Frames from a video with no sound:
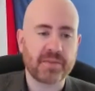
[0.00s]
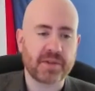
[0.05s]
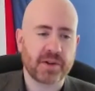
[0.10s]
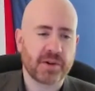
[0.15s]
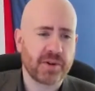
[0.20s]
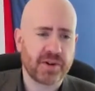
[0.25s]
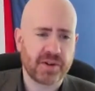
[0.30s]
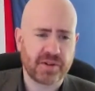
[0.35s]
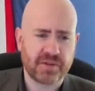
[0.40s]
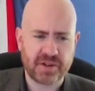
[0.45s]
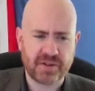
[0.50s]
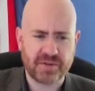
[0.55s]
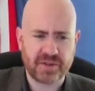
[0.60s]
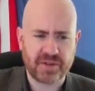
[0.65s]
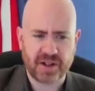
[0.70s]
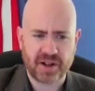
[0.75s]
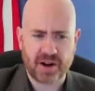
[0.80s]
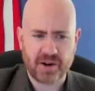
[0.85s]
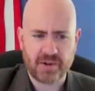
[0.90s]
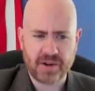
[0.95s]
I wonder if we've
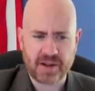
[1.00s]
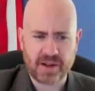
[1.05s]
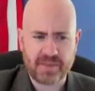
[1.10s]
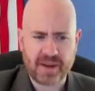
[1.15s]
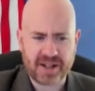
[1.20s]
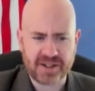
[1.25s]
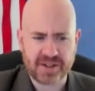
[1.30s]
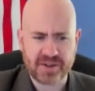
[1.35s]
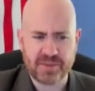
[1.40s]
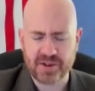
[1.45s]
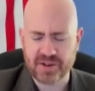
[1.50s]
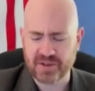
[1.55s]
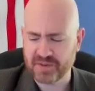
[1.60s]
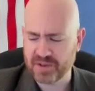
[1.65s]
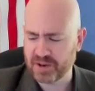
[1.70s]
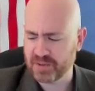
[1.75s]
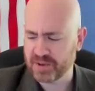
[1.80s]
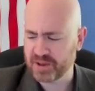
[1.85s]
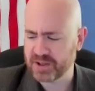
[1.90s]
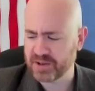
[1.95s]
already passed the point of
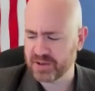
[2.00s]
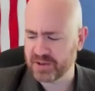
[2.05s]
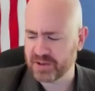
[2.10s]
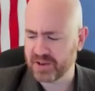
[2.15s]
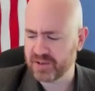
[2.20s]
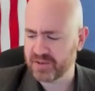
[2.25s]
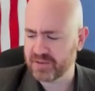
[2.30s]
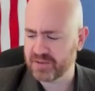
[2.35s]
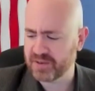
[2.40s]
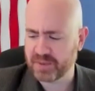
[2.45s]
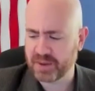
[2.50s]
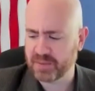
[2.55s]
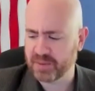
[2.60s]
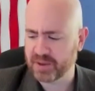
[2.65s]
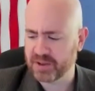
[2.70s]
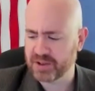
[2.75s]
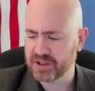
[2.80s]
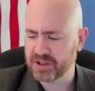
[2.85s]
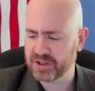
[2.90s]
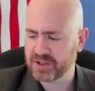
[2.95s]
no return there. If
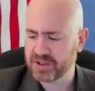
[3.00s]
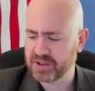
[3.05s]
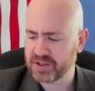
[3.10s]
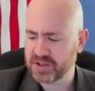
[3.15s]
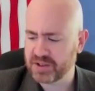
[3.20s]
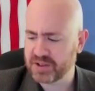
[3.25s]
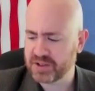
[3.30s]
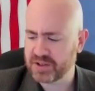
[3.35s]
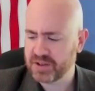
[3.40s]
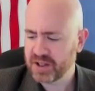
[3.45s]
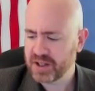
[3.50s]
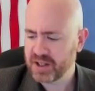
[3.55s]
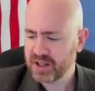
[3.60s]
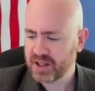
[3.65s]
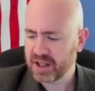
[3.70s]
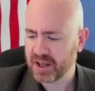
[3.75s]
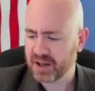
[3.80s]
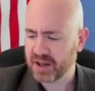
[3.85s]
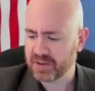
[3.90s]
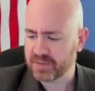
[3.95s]
people are just
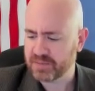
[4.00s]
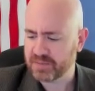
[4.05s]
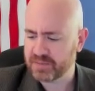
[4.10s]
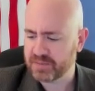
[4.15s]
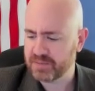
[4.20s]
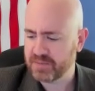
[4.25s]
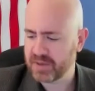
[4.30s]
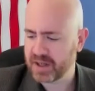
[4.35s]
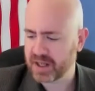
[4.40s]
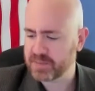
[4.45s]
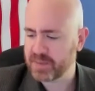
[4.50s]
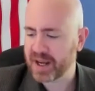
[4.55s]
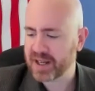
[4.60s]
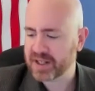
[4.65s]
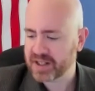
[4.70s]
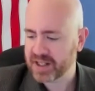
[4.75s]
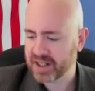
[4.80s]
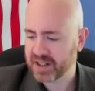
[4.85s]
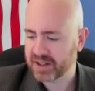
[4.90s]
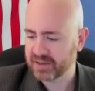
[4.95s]
you know
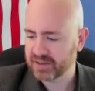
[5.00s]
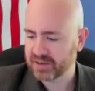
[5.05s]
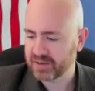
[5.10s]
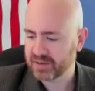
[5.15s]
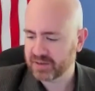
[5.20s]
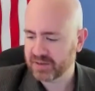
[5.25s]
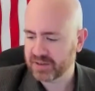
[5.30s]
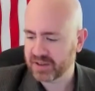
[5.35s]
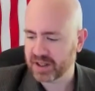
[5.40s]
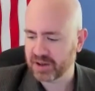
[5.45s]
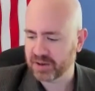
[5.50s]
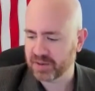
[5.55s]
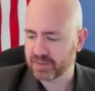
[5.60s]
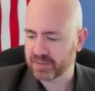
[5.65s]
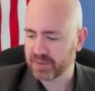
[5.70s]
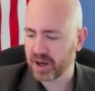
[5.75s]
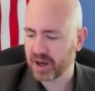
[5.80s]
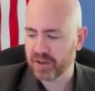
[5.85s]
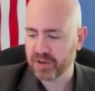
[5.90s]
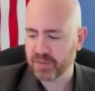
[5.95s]
expecting
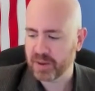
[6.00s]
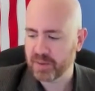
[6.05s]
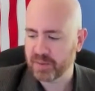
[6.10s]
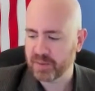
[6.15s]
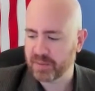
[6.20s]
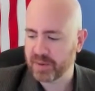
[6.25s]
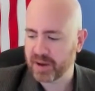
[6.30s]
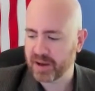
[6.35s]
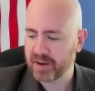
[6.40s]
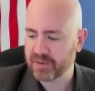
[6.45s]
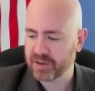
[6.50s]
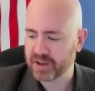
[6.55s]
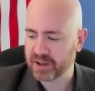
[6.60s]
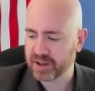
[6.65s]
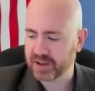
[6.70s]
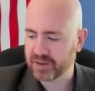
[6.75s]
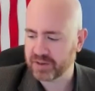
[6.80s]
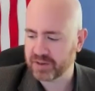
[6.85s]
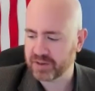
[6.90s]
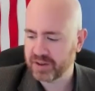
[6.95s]
other people to pay for
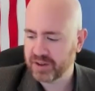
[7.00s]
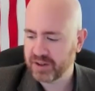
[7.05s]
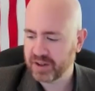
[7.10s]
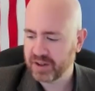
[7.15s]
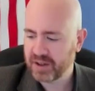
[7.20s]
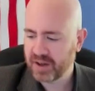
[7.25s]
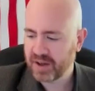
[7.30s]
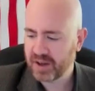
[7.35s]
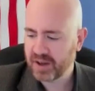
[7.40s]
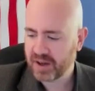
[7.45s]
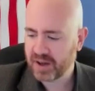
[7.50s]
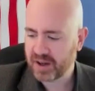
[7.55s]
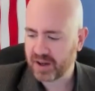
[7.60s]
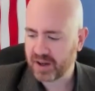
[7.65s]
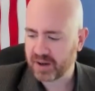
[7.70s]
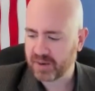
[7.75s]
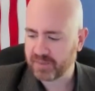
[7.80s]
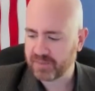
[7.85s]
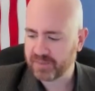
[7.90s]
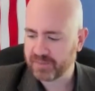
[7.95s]
things.
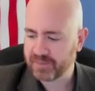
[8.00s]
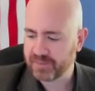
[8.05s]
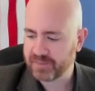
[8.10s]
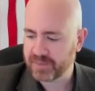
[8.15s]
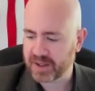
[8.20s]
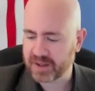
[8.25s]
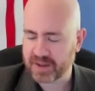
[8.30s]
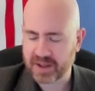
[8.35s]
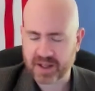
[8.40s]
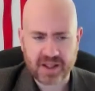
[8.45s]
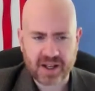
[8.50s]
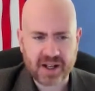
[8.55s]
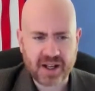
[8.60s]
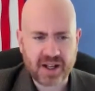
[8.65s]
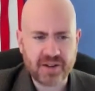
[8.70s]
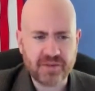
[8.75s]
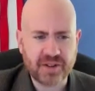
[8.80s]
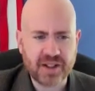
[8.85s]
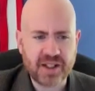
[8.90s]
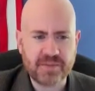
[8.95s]
That
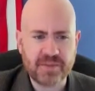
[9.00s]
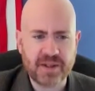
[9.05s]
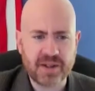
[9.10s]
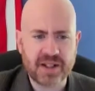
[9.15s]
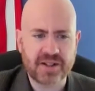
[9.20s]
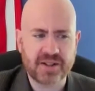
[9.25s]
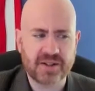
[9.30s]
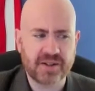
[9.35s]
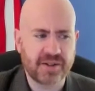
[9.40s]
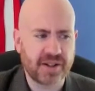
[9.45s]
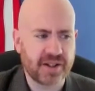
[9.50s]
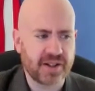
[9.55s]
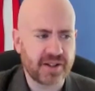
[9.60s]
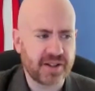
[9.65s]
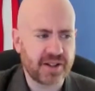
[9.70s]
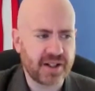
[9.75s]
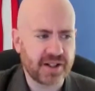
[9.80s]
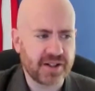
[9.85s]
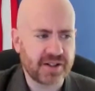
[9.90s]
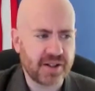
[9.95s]
kind of leads me into
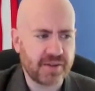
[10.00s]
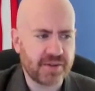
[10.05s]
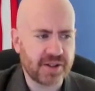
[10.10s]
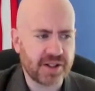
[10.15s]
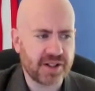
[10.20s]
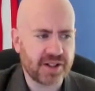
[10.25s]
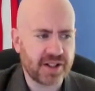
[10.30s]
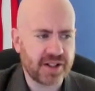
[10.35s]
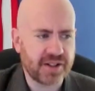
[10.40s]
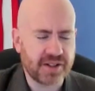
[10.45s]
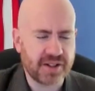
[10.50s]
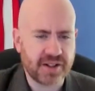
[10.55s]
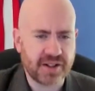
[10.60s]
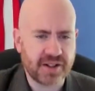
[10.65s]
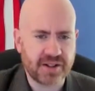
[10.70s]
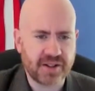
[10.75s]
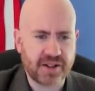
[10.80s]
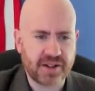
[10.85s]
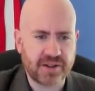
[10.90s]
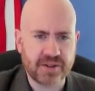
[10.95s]
the next subject, and that's
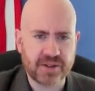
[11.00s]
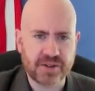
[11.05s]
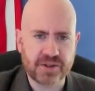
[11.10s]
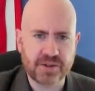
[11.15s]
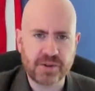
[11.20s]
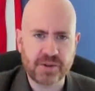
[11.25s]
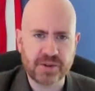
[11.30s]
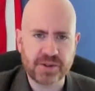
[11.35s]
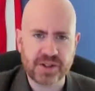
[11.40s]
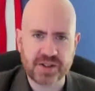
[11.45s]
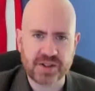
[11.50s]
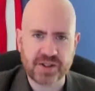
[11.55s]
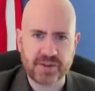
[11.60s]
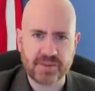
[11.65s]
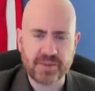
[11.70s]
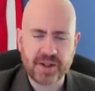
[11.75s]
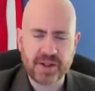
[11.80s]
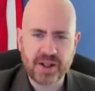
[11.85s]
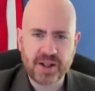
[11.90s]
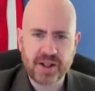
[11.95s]
the school
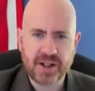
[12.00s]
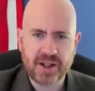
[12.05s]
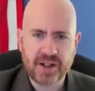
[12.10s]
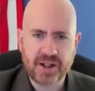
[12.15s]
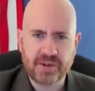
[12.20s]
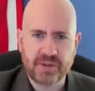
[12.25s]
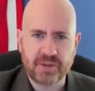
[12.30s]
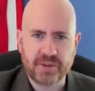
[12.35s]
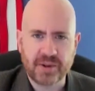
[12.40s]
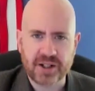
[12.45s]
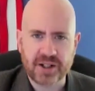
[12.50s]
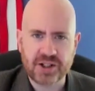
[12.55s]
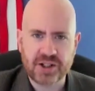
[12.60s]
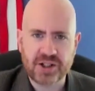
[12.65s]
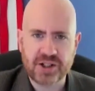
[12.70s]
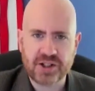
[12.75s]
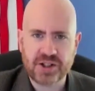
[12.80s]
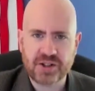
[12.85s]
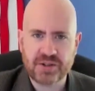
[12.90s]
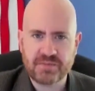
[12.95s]
system,
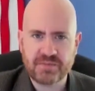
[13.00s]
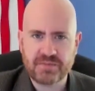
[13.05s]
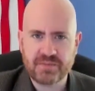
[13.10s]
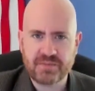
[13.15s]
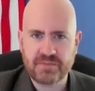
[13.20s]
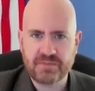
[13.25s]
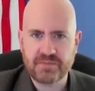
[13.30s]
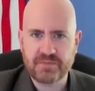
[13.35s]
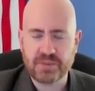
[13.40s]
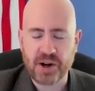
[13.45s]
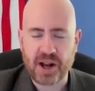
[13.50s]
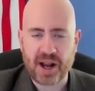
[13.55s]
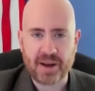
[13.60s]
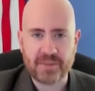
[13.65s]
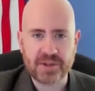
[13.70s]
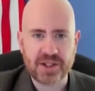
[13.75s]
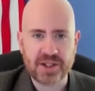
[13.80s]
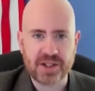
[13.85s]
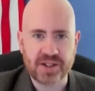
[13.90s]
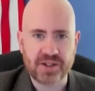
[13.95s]
which
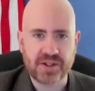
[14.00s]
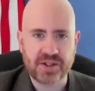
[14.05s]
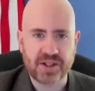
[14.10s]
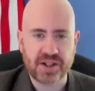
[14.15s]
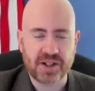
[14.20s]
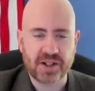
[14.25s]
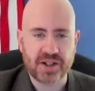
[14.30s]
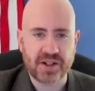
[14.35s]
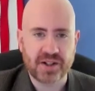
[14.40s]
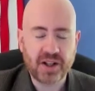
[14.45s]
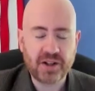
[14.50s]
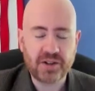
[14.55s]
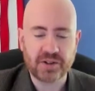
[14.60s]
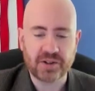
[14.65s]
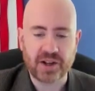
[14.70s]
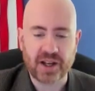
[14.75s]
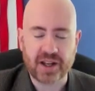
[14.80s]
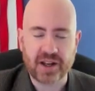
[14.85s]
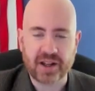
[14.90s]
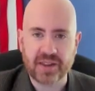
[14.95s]
perhaps is
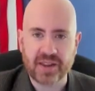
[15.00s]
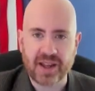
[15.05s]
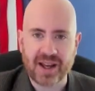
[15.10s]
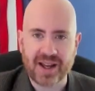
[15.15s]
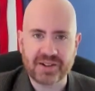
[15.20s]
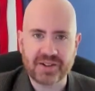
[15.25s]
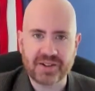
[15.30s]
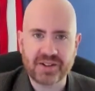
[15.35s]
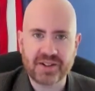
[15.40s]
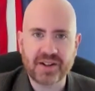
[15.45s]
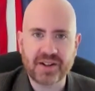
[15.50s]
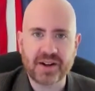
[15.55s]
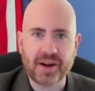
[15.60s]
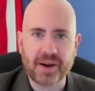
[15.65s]
inculcating that